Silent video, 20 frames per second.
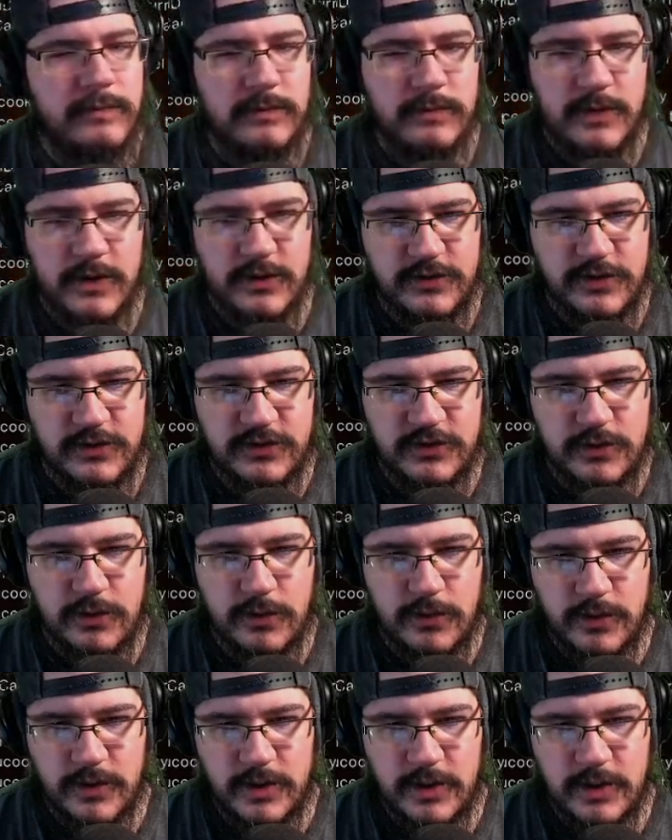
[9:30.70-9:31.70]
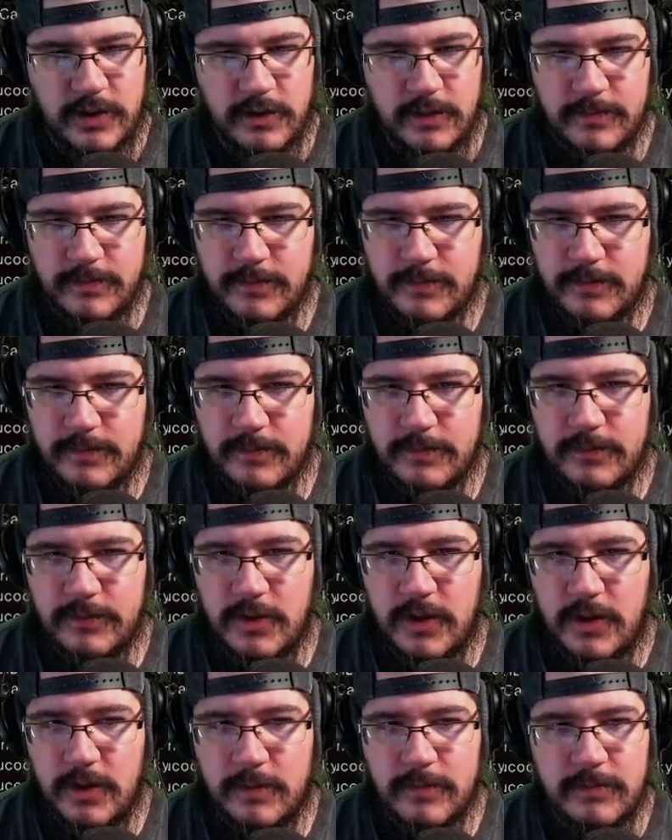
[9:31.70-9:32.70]
There's a story here.
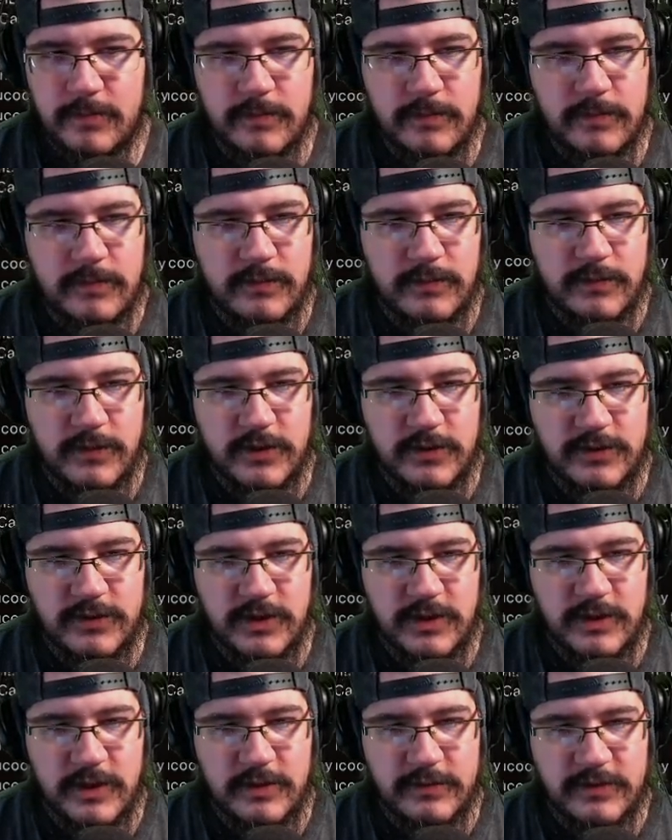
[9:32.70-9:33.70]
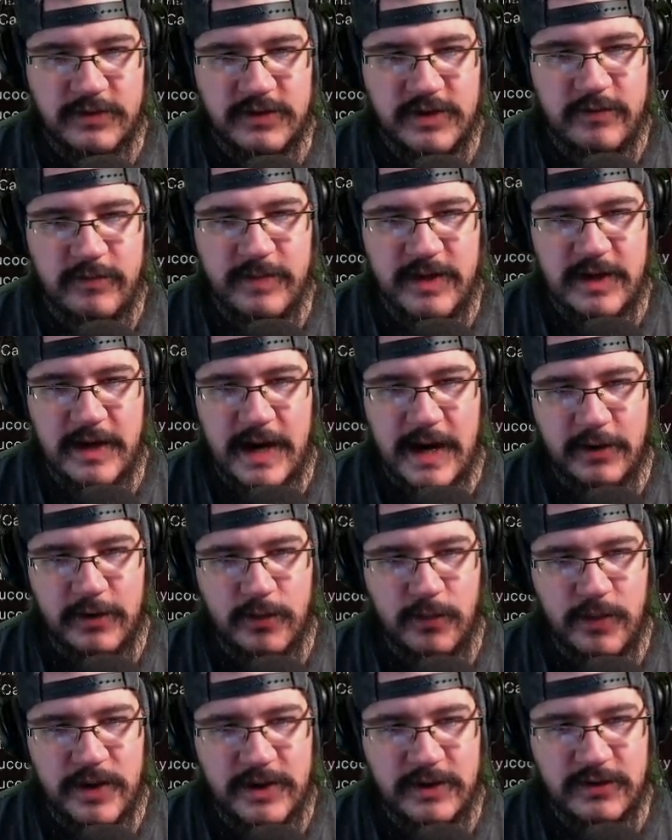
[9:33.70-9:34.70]
Yeah. There's a. It's giving me Alan
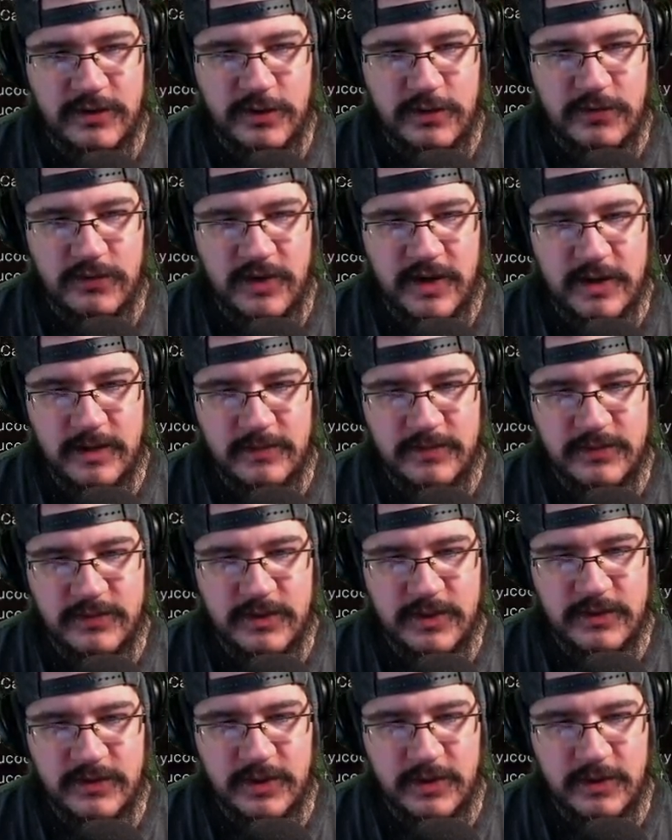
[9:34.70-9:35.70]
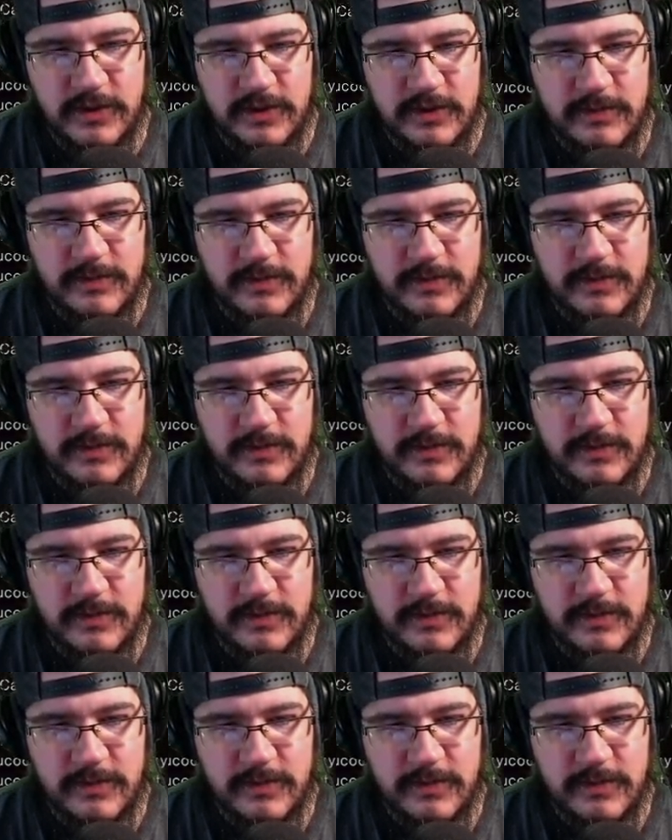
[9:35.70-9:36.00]
Wake 2 vibes, this area.